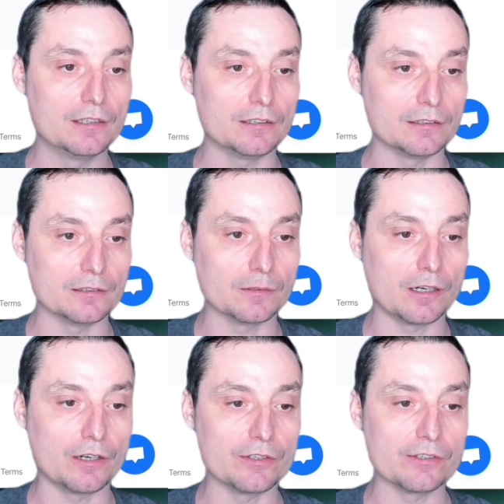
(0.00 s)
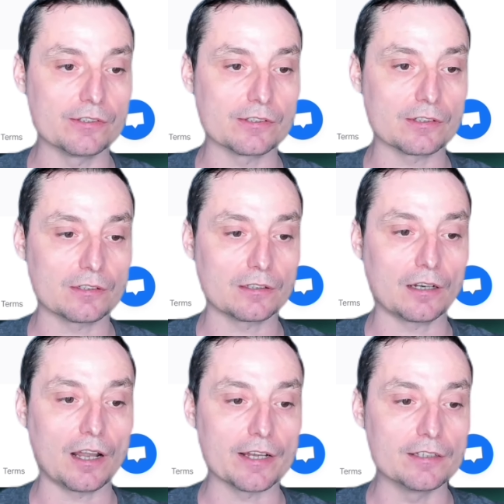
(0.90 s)
as
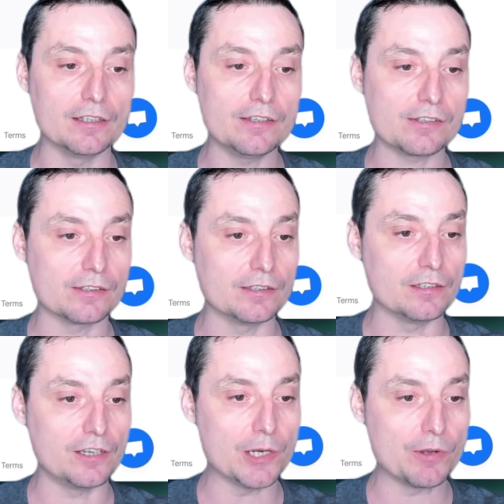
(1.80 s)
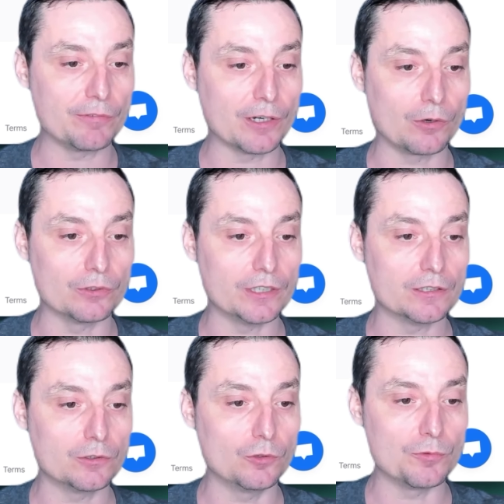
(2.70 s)
like this, and in here you have the
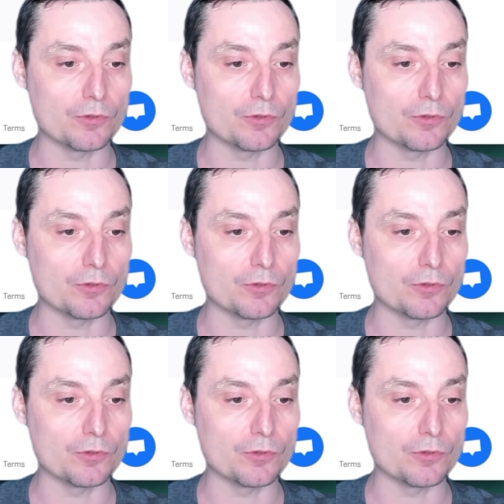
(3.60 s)
content groups.